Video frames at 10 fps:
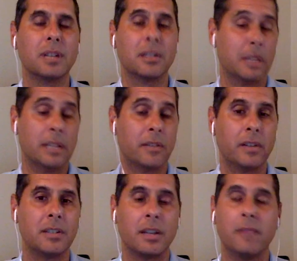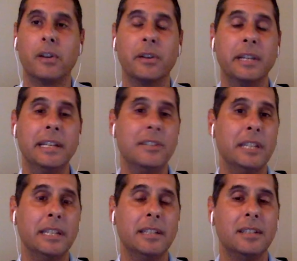because it's a very
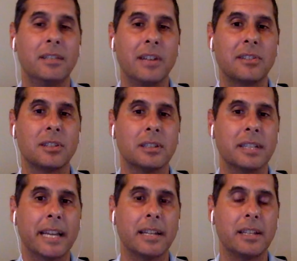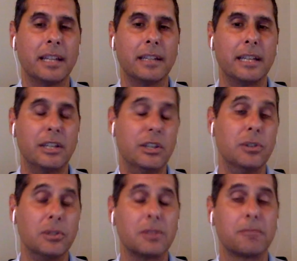easy device to get and
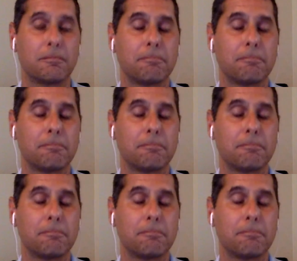use.